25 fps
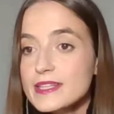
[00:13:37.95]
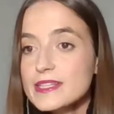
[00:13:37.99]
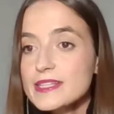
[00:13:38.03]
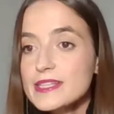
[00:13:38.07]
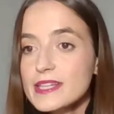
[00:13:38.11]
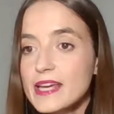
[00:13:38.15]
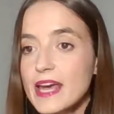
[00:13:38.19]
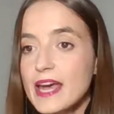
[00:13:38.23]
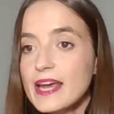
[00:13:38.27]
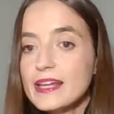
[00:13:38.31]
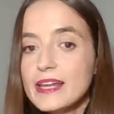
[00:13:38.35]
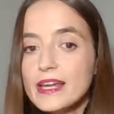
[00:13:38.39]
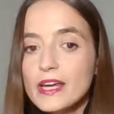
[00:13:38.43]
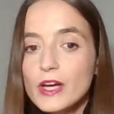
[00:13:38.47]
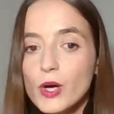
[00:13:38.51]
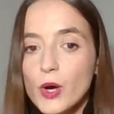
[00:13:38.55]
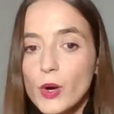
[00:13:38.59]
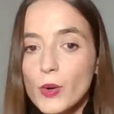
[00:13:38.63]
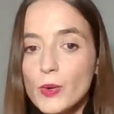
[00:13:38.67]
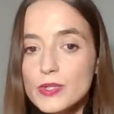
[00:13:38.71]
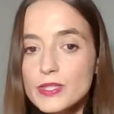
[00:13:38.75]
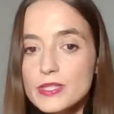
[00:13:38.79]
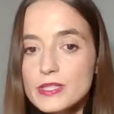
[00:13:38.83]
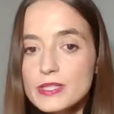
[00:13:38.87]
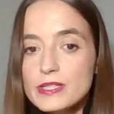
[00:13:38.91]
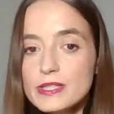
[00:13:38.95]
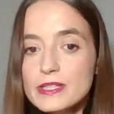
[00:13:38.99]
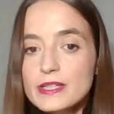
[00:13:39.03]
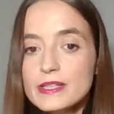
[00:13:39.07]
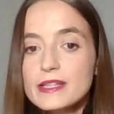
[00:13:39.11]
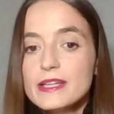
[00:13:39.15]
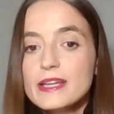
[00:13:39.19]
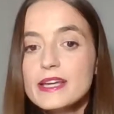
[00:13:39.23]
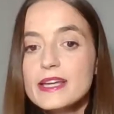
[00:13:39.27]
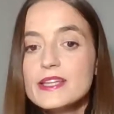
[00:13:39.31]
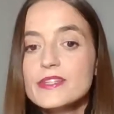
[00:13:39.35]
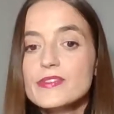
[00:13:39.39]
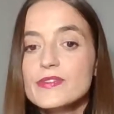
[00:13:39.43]
This scaling cost
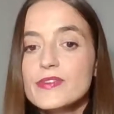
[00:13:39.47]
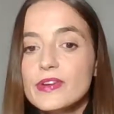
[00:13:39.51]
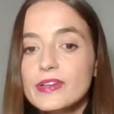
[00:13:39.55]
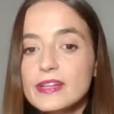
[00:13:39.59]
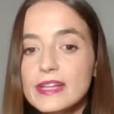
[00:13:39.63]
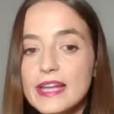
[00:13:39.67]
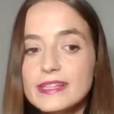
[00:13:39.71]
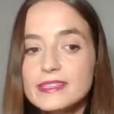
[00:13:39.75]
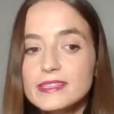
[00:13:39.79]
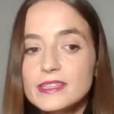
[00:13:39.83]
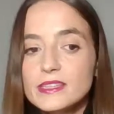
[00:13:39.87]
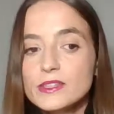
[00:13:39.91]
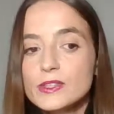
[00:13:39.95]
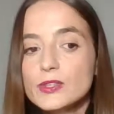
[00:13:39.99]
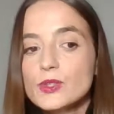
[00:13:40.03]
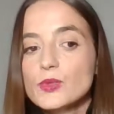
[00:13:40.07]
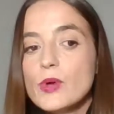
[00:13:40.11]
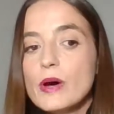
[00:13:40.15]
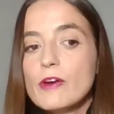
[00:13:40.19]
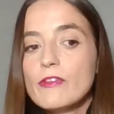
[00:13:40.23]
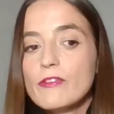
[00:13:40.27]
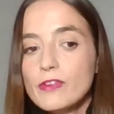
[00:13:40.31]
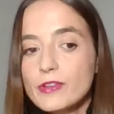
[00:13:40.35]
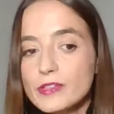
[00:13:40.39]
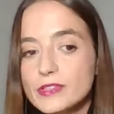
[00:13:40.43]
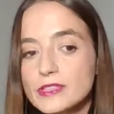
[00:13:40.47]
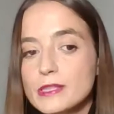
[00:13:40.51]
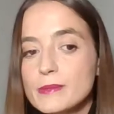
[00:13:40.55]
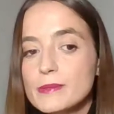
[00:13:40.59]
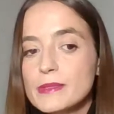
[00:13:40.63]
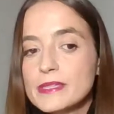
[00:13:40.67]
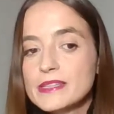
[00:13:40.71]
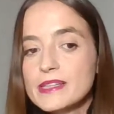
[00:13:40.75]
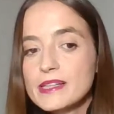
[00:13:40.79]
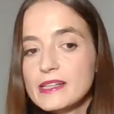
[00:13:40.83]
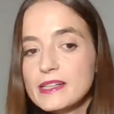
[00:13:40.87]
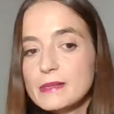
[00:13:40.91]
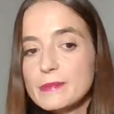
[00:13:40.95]
is related to a
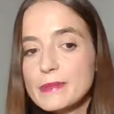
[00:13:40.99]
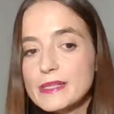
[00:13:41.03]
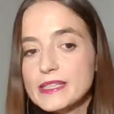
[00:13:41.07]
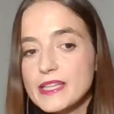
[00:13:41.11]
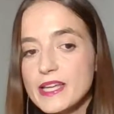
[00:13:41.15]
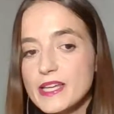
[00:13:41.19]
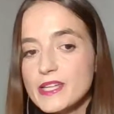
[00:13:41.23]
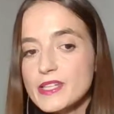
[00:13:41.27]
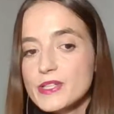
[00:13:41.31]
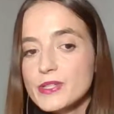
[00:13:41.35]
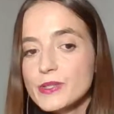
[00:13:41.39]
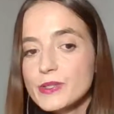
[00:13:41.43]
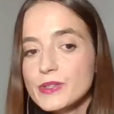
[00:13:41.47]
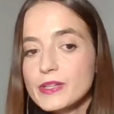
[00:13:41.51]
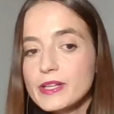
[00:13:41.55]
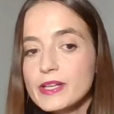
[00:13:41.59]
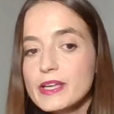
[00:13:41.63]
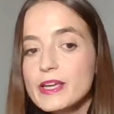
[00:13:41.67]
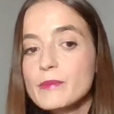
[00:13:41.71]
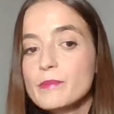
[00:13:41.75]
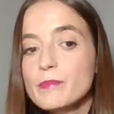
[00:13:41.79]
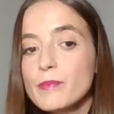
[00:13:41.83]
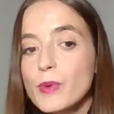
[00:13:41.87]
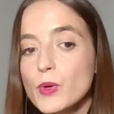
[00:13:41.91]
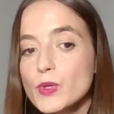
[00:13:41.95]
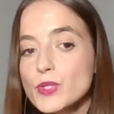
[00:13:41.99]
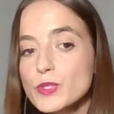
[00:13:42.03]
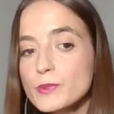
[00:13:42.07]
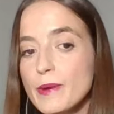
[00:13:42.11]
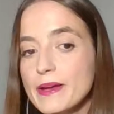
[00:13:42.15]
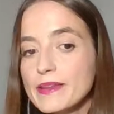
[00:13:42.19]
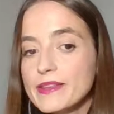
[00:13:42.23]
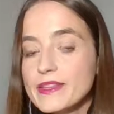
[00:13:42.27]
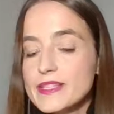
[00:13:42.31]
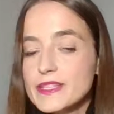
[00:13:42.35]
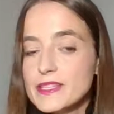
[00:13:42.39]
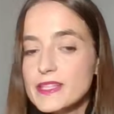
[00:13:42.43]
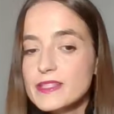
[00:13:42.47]
fundamental limitation imposed
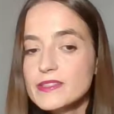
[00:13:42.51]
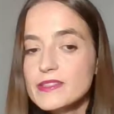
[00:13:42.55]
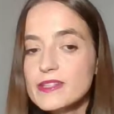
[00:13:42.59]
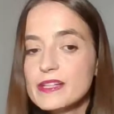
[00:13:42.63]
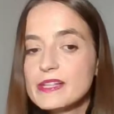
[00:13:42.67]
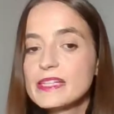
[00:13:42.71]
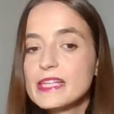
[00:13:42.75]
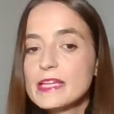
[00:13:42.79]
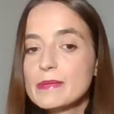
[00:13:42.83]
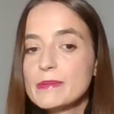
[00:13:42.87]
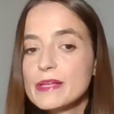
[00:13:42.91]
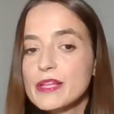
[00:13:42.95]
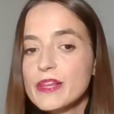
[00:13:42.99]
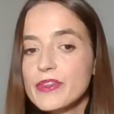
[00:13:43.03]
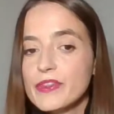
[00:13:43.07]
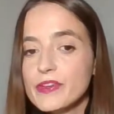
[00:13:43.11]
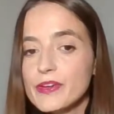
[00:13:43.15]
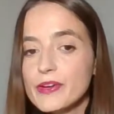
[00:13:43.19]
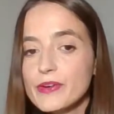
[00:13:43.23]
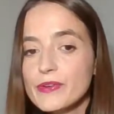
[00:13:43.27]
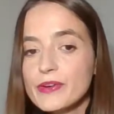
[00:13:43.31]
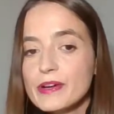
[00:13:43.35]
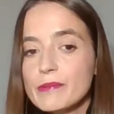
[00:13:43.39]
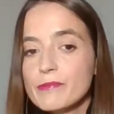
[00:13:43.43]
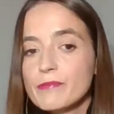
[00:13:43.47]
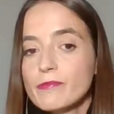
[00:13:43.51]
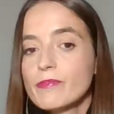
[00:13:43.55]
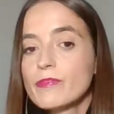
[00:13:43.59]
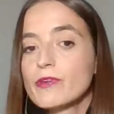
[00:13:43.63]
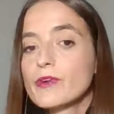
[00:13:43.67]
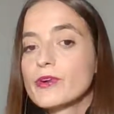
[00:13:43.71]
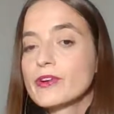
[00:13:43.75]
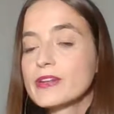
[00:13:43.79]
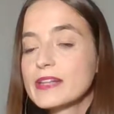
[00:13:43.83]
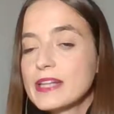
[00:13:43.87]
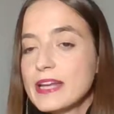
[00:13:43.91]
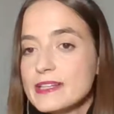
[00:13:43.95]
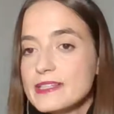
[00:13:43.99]
by the central limit theorem
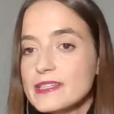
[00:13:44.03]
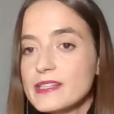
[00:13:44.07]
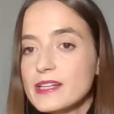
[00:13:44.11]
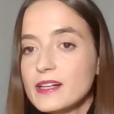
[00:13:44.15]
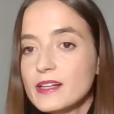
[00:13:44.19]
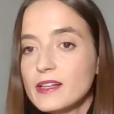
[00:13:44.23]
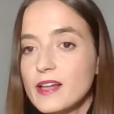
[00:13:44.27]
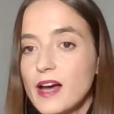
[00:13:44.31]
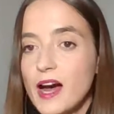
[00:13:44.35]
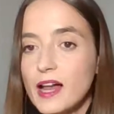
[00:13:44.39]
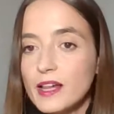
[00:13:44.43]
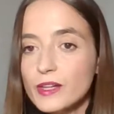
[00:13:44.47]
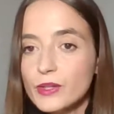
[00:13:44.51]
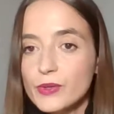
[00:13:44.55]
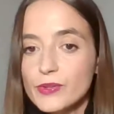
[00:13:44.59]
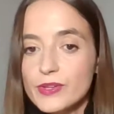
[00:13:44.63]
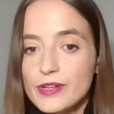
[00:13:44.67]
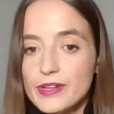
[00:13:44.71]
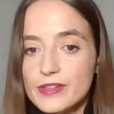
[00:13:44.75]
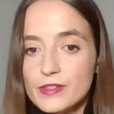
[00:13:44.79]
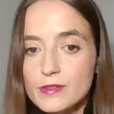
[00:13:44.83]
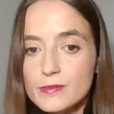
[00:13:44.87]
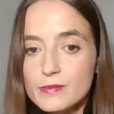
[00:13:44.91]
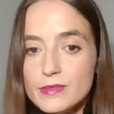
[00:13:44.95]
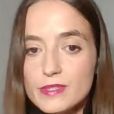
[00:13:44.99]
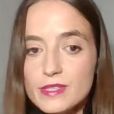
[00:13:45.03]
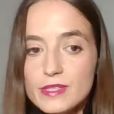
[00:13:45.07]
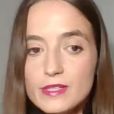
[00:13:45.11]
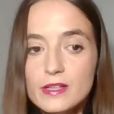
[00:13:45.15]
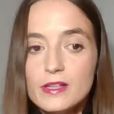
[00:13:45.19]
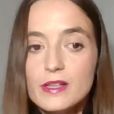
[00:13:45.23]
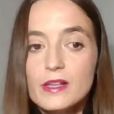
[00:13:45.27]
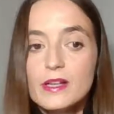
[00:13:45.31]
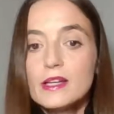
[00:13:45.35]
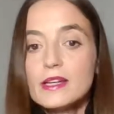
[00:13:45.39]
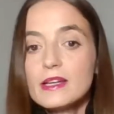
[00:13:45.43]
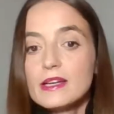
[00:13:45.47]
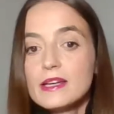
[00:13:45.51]
for classical
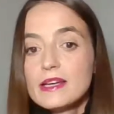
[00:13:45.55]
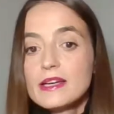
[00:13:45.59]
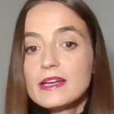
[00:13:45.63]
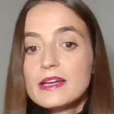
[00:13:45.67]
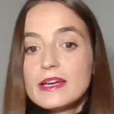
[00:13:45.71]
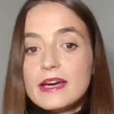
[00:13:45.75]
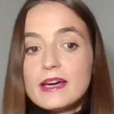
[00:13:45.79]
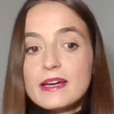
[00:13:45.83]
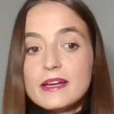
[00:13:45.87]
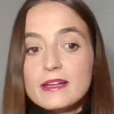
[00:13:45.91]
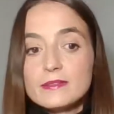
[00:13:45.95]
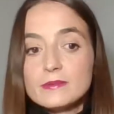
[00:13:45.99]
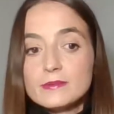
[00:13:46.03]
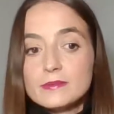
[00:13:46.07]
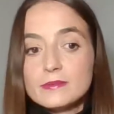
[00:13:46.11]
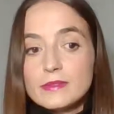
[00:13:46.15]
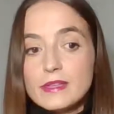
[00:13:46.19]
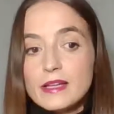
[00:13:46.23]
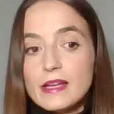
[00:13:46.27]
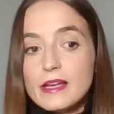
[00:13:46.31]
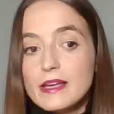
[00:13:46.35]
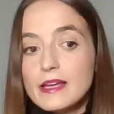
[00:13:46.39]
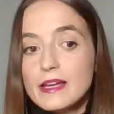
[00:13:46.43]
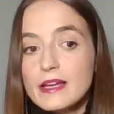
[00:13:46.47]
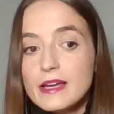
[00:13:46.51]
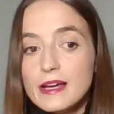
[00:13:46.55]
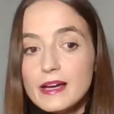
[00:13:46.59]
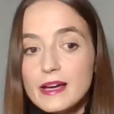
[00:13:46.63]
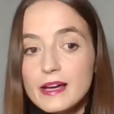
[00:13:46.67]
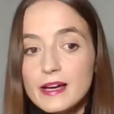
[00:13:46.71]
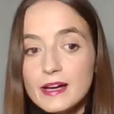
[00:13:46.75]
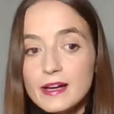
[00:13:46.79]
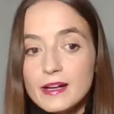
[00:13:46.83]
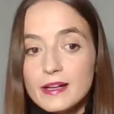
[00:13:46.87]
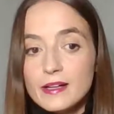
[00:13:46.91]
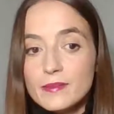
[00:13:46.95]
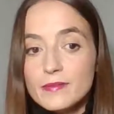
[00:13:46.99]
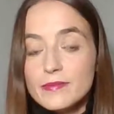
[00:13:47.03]
algorithms. And
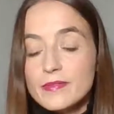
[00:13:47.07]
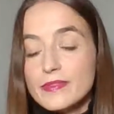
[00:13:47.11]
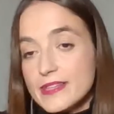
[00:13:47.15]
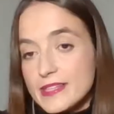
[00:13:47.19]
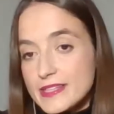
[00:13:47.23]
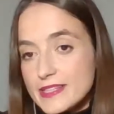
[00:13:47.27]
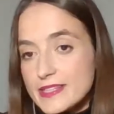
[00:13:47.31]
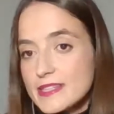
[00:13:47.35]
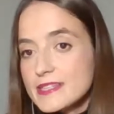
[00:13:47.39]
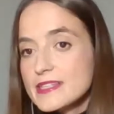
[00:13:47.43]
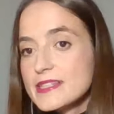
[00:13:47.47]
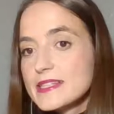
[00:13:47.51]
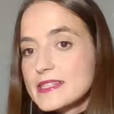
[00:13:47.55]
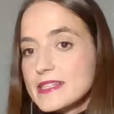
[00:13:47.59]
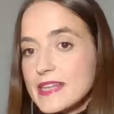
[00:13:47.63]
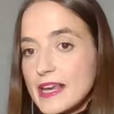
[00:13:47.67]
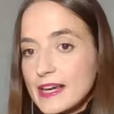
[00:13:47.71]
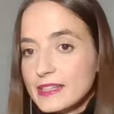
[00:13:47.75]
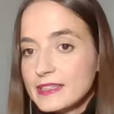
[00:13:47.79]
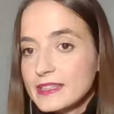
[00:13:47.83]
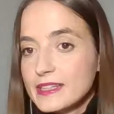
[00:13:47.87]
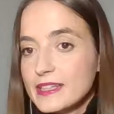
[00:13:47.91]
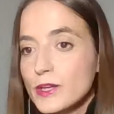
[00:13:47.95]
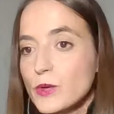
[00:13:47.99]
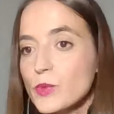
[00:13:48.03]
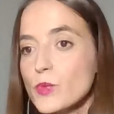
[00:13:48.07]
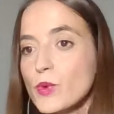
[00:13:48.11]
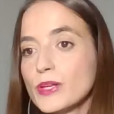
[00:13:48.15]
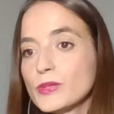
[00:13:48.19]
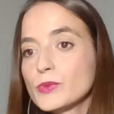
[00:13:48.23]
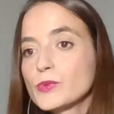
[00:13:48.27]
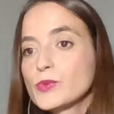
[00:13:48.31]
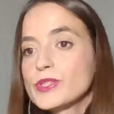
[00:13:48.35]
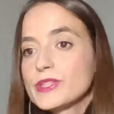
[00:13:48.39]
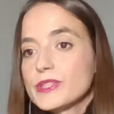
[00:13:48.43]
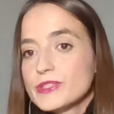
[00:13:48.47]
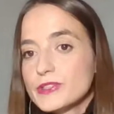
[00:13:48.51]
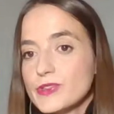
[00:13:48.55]
uh, this is exactly
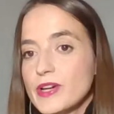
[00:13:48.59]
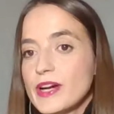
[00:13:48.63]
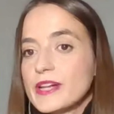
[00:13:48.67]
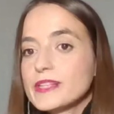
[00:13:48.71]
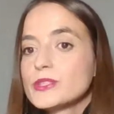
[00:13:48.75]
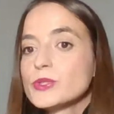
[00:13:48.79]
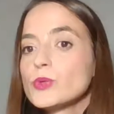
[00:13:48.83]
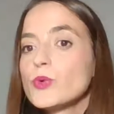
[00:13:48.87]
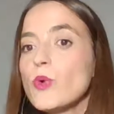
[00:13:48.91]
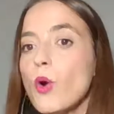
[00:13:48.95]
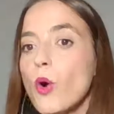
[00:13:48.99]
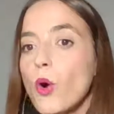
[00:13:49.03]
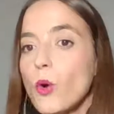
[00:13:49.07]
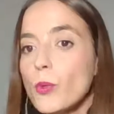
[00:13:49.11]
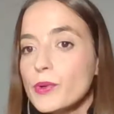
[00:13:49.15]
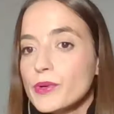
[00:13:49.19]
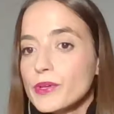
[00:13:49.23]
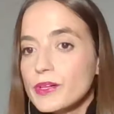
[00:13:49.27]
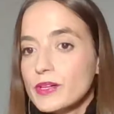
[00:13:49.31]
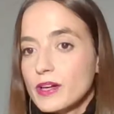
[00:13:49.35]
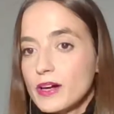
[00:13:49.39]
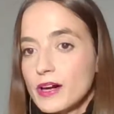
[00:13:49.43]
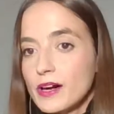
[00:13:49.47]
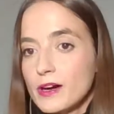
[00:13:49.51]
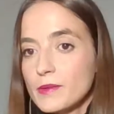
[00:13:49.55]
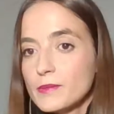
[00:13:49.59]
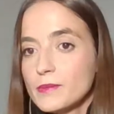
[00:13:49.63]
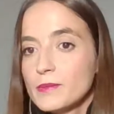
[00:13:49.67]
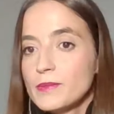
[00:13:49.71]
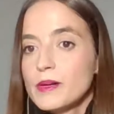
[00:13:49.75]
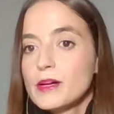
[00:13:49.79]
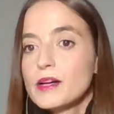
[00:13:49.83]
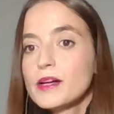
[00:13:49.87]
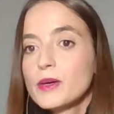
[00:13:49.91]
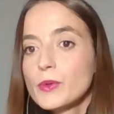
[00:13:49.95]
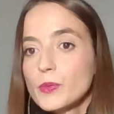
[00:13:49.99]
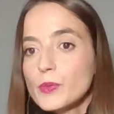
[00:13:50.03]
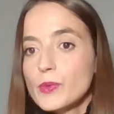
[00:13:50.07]
what we are trying to
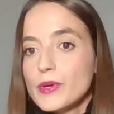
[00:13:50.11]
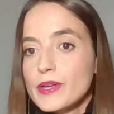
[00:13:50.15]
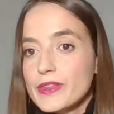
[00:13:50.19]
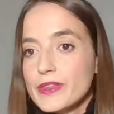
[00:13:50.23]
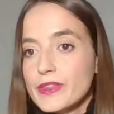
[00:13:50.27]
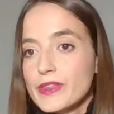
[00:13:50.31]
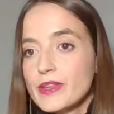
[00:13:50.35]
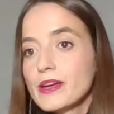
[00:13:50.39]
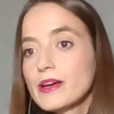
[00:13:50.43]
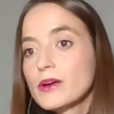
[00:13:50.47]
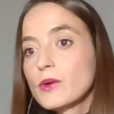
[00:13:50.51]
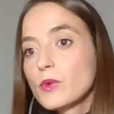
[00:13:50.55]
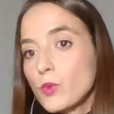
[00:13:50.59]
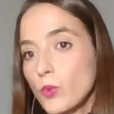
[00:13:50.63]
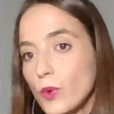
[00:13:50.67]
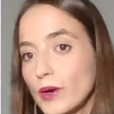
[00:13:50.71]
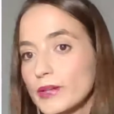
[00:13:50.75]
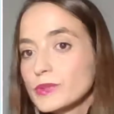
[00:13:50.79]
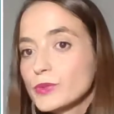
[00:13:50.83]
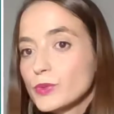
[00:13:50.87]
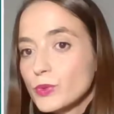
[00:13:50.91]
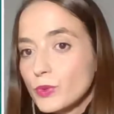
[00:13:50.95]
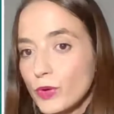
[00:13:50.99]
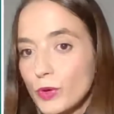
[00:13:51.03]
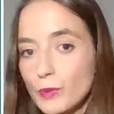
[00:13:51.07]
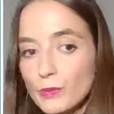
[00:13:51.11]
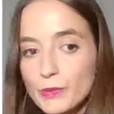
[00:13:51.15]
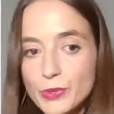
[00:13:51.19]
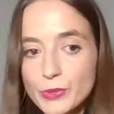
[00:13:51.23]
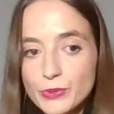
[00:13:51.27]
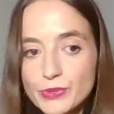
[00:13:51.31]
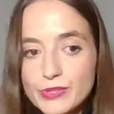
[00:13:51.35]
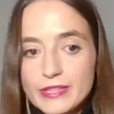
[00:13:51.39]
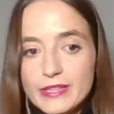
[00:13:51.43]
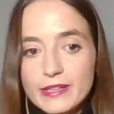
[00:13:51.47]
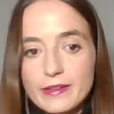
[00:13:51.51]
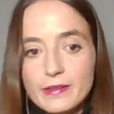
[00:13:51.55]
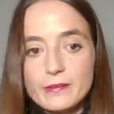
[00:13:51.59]
overcome with quantum
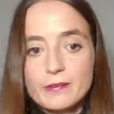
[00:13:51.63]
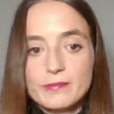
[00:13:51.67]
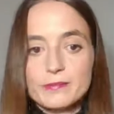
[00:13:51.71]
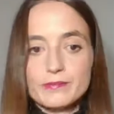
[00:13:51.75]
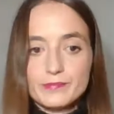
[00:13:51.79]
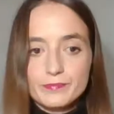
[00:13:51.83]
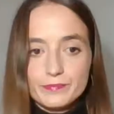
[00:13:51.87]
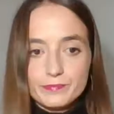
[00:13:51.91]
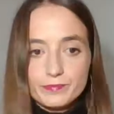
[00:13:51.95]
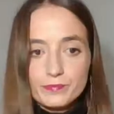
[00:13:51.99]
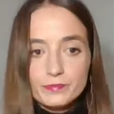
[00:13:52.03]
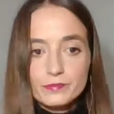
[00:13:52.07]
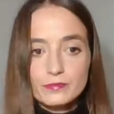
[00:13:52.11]
computing.